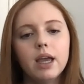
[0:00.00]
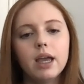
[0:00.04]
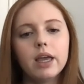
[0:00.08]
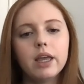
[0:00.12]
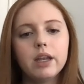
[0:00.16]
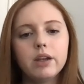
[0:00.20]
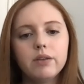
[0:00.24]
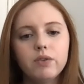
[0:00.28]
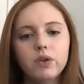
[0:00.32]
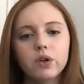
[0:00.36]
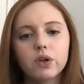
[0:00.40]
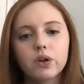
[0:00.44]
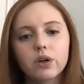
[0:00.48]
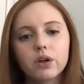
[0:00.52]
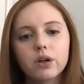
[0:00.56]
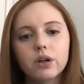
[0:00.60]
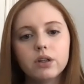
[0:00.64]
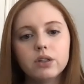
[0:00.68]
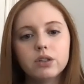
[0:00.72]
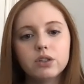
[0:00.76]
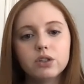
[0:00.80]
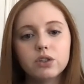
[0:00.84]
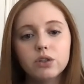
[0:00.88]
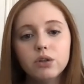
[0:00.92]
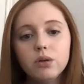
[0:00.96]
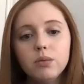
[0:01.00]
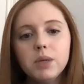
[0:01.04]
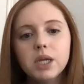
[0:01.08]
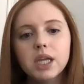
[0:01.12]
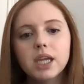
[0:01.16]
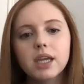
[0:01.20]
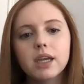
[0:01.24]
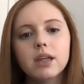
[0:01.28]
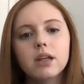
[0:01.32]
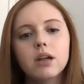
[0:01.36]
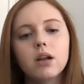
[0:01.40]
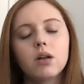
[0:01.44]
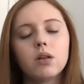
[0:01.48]
And if you're consuming
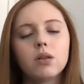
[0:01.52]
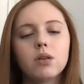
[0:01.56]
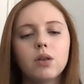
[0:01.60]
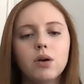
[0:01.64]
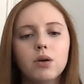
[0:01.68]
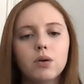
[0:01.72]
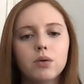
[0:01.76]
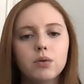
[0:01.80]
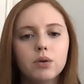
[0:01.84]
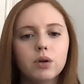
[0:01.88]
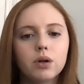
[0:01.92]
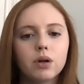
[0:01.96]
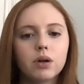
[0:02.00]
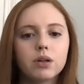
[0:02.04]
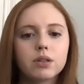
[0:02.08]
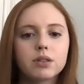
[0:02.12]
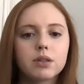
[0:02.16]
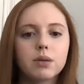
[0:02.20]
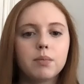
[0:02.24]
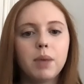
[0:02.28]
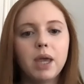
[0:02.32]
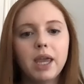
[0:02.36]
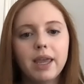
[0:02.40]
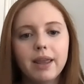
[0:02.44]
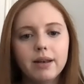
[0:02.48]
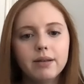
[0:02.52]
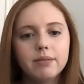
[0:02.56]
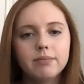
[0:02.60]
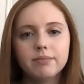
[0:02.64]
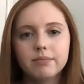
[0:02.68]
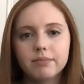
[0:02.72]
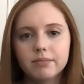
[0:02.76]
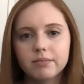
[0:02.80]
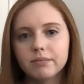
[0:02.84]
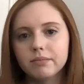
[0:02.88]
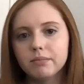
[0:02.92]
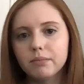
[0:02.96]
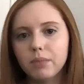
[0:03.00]
it alone or as a main
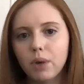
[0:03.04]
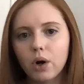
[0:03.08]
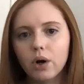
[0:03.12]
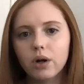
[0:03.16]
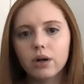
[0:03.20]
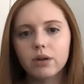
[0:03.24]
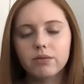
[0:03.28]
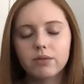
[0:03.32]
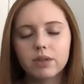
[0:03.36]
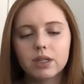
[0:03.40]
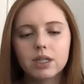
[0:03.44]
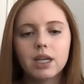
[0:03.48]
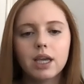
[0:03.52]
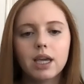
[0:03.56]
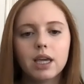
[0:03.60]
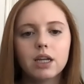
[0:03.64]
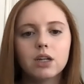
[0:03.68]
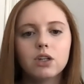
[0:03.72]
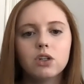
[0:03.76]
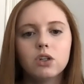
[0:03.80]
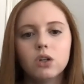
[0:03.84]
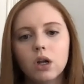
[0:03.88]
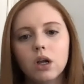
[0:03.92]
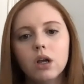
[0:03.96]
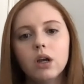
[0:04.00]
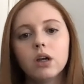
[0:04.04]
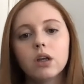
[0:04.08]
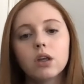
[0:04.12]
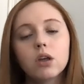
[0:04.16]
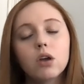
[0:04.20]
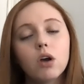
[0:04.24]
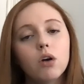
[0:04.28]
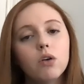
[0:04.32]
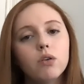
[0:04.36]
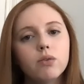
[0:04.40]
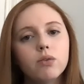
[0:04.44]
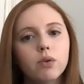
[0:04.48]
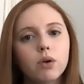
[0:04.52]
part of the dish,
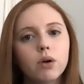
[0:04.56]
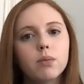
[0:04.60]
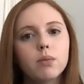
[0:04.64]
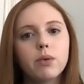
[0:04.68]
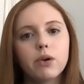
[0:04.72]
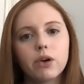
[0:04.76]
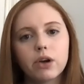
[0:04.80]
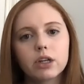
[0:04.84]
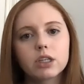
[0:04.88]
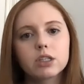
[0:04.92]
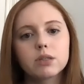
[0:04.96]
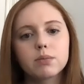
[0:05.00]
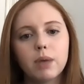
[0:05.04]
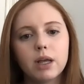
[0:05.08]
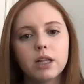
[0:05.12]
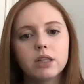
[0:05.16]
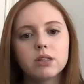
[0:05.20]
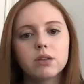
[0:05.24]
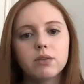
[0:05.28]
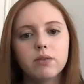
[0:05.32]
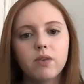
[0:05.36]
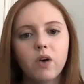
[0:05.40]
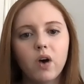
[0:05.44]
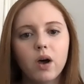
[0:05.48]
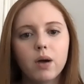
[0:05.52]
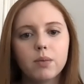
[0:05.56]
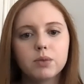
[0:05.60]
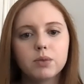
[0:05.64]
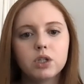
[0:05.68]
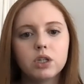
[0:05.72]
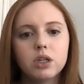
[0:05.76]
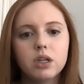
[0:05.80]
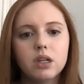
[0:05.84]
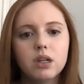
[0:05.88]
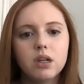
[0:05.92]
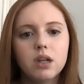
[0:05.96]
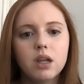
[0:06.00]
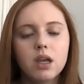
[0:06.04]
go for a more expensive
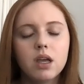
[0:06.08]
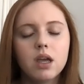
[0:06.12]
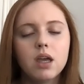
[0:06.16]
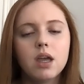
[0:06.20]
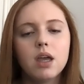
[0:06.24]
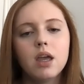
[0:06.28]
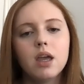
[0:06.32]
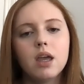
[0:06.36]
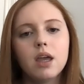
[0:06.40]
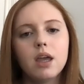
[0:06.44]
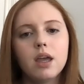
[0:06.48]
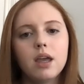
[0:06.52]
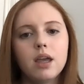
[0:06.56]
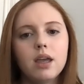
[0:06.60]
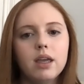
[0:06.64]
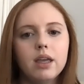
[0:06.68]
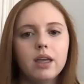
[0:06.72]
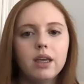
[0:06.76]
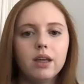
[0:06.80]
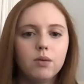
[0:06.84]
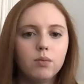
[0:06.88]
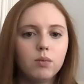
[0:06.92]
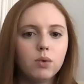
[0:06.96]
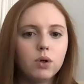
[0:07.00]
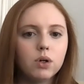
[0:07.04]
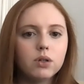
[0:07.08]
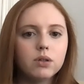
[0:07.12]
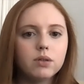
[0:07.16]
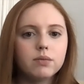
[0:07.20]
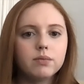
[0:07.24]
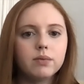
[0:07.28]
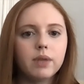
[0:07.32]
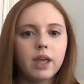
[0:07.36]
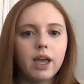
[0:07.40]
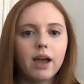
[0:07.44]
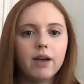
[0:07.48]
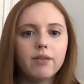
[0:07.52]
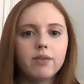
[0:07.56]
option. It
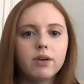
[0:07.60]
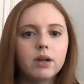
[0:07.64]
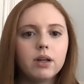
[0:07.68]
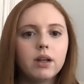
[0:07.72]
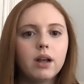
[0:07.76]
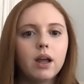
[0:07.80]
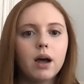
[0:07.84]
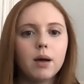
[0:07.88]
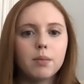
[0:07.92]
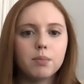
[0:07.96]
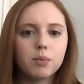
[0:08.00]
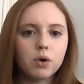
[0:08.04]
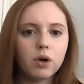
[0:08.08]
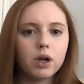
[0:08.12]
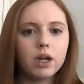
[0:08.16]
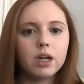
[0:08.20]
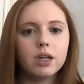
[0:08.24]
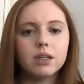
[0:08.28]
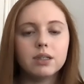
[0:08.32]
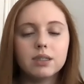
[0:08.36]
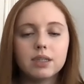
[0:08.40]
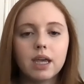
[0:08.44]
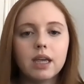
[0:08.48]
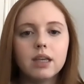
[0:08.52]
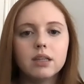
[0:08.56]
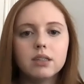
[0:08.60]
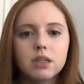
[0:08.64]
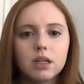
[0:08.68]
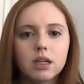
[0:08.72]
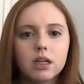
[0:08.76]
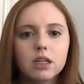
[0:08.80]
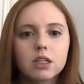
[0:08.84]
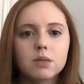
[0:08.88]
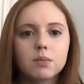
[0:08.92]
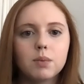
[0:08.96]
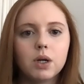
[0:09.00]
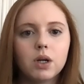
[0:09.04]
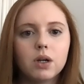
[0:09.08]
will have an upgraded tasting
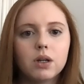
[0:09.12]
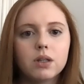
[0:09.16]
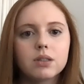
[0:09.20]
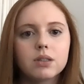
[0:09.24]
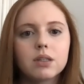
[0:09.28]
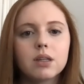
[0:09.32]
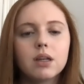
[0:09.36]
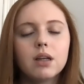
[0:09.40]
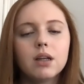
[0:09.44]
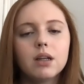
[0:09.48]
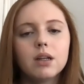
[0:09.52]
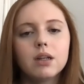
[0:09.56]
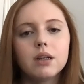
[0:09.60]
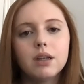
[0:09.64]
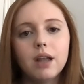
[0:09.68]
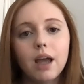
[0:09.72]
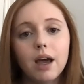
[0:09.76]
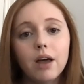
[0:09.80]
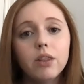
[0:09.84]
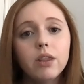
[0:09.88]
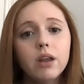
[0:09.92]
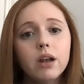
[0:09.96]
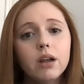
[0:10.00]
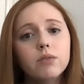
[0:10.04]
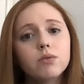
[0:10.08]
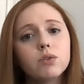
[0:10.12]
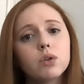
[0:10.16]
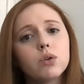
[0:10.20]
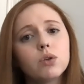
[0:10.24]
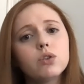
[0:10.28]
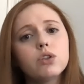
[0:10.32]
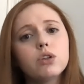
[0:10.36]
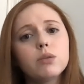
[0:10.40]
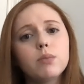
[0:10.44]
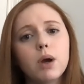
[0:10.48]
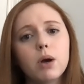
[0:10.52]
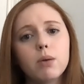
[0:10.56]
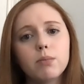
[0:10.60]
experience. Now that I've
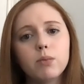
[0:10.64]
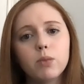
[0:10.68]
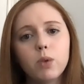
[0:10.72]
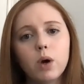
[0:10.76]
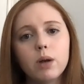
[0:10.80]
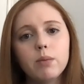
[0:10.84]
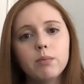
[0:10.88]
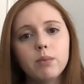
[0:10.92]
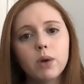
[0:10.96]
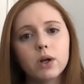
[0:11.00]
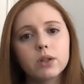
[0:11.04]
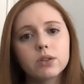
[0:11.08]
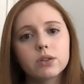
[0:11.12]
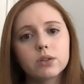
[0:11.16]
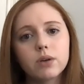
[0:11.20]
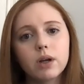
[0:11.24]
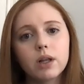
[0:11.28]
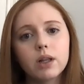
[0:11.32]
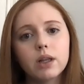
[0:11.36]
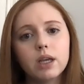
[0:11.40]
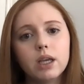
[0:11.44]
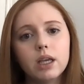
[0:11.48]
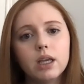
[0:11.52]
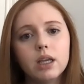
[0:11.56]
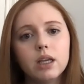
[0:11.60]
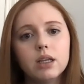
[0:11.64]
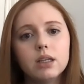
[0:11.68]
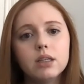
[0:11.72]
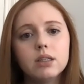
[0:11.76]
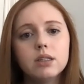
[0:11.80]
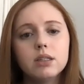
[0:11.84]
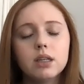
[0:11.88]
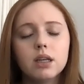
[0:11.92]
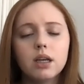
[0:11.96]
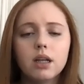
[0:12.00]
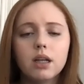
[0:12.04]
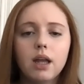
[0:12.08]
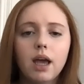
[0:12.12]
told you about what mozzarella
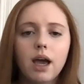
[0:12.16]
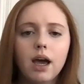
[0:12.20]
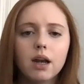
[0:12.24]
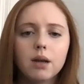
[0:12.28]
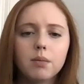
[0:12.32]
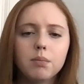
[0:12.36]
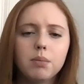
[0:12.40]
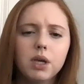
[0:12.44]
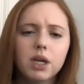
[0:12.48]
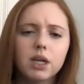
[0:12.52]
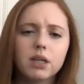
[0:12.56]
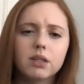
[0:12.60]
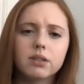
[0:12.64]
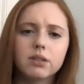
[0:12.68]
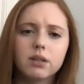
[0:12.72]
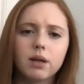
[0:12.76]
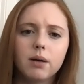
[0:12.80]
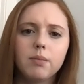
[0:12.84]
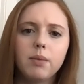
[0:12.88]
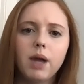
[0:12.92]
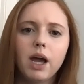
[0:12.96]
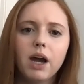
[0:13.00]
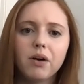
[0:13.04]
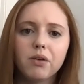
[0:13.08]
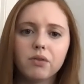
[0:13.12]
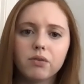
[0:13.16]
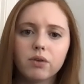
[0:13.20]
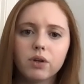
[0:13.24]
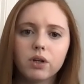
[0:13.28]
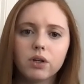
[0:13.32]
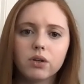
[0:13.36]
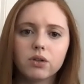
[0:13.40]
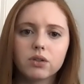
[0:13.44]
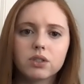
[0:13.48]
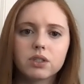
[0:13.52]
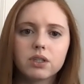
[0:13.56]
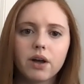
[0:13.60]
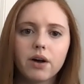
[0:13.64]
is and how to pick some out for
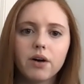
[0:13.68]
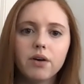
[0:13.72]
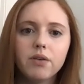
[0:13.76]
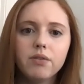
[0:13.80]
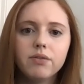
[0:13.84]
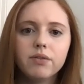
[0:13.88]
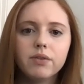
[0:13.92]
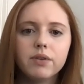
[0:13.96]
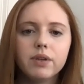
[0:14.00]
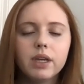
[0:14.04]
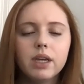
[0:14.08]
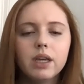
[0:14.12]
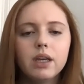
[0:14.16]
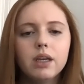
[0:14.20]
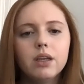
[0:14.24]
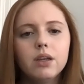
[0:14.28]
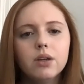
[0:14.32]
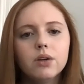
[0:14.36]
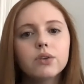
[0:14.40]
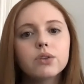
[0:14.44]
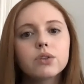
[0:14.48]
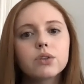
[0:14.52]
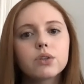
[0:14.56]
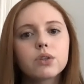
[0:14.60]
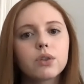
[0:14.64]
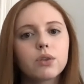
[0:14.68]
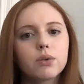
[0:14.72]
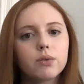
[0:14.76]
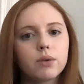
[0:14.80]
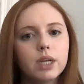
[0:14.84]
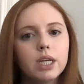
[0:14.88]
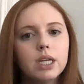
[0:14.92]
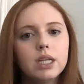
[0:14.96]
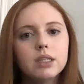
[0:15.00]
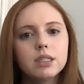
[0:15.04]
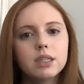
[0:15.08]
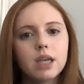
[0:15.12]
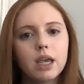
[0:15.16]
yourself, here's
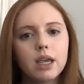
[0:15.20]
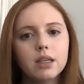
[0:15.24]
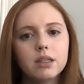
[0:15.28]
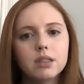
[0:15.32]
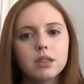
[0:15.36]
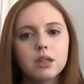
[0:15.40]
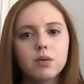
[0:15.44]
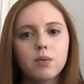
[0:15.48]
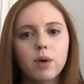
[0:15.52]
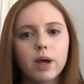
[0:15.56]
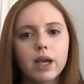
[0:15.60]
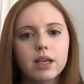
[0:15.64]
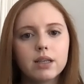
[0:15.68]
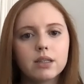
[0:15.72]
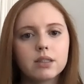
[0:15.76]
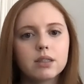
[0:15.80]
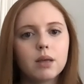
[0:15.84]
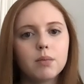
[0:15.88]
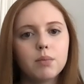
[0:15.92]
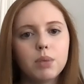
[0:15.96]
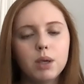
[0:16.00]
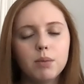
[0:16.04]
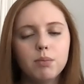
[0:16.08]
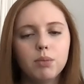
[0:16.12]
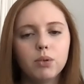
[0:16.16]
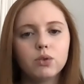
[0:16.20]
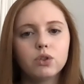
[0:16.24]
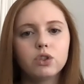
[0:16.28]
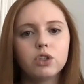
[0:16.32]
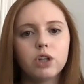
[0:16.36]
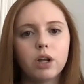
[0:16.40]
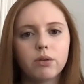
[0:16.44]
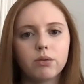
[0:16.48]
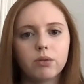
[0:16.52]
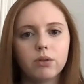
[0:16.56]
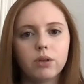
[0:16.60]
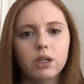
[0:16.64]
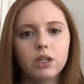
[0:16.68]
3 tasty ways that people
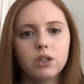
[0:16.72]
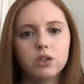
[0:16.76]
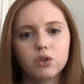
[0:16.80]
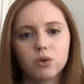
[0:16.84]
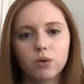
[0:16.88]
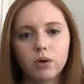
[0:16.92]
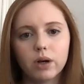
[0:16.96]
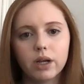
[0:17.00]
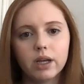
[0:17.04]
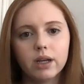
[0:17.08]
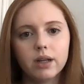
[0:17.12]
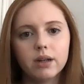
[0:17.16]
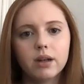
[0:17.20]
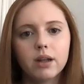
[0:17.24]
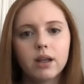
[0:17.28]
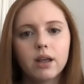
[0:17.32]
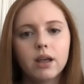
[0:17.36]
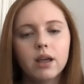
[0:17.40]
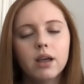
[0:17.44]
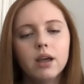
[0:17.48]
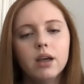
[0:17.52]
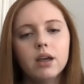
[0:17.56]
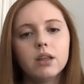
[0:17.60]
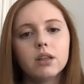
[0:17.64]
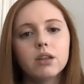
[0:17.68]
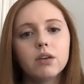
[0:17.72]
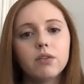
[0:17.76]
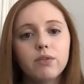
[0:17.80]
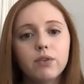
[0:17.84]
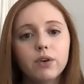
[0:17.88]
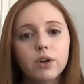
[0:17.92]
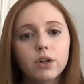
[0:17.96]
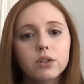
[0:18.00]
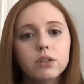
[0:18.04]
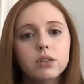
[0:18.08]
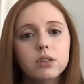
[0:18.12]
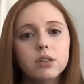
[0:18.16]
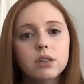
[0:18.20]
generally enjoy it. The
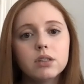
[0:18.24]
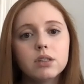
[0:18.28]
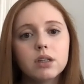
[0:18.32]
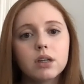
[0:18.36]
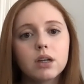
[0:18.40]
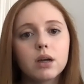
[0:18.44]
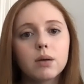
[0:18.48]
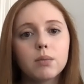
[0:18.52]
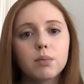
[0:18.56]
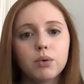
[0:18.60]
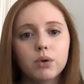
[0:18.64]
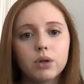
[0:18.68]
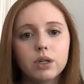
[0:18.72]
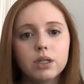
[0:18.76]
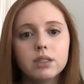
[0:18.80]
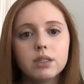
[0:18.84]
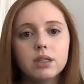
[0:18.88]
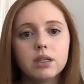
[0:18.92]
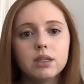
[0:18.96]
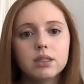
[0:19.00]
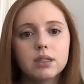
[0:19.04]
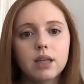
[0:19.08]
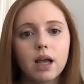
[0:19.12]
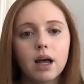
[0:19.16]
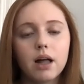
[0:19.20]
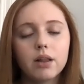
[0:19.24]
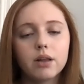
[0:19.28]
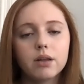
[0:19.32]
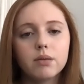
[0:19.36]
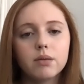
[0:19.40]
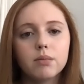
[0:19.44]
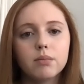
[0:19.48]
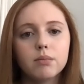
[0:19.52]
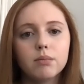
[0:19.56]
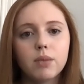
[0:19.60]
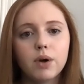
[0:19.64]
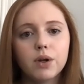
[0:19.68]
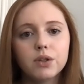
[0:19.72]
first is a caprese salad.
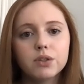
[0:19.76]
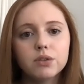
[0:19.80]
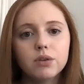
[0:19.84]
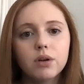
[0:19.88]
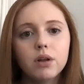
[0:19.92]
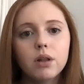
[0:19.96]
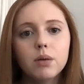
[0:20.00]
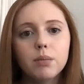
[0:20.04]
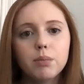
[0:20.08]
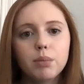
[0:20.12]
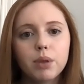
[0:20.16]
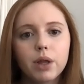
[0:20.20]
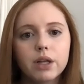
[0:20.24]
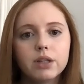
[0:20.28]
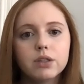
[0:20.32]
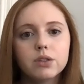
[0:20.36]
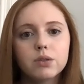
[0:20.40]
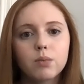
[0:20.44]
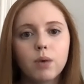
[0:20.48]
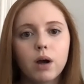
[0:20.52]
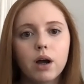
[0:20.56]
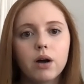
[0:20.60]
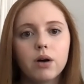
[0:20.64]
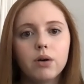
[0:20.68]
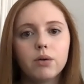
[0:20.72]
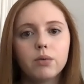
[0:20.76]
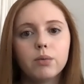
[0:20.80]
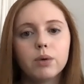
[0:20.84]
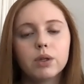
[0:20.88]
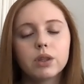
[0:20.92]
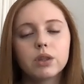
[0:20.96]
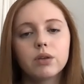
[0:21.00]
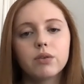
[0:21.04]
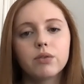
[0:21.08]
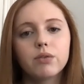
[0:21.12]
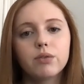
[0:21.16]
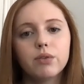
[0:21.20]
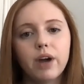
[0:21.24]
Mozzarella blends well
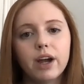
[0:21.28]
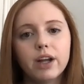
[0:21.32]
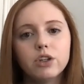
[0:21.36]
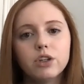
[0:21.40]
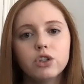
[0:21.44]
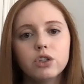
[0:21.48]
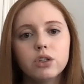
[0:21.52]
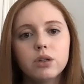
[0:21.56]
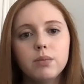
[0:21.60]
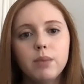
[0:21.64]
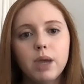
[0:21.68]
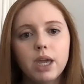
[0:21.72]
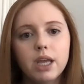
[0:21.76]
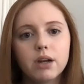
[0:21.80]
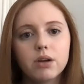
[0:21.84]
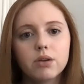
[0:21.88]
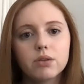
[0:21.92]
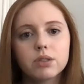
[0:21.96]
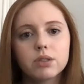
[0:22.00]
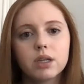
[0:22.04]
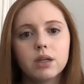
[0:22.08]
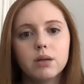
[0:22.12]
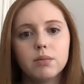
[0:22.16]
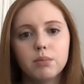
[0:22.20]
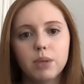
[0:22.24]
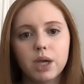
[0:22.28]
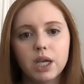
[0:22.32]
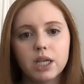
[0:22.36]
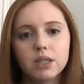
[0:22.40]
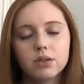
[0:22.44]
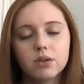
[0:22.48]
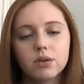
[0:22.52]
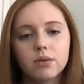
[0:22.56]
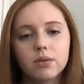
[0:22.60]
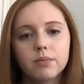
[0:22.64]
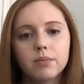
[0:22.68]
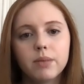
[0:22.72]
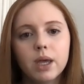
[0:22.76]
with the fresh tomatoes and
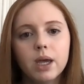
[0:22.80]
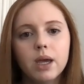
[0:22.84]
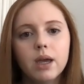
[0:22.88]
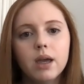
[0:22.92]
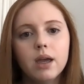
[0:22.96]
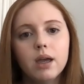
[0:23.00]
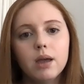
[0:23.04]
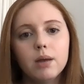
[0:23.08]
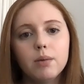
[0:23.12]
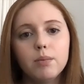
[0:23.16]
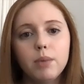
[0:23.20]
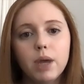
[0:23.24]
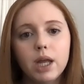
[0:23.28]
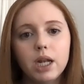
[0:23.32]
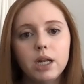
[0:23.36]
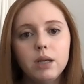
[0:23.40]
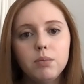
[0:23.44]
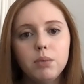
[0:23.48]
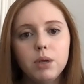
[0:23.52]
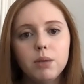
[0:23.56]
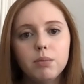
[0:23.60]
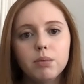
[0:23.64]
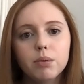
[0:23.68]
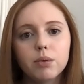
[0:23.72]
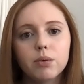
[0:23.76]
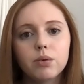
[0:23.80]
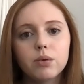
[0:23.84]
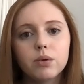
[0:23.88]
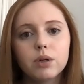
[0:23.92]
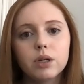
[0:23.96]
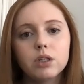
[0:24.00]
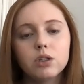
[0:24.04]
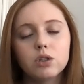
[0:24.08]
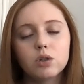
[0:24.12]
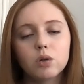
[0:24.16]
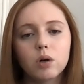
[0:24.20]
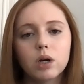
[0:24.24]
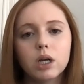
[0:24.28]
basil. Many people
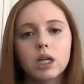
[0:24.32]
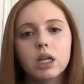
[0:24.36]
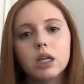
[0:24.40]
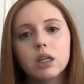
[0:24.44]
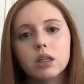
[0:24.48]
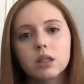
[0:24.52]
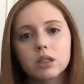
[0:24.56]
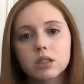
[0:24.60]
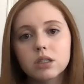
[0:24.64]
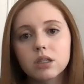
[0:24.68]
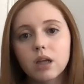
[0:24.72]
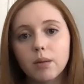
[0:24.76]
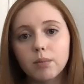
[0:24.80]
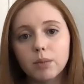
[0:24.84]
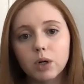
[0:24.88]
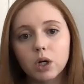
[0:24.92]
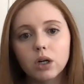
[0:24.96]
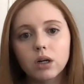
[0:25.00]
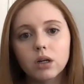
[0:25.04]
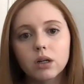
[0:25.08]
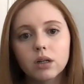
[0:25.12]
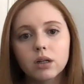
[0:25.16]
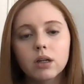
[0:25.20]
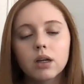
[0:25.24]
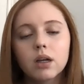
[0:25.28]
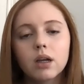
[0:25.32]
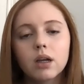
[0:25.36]
enjoy it in the summer.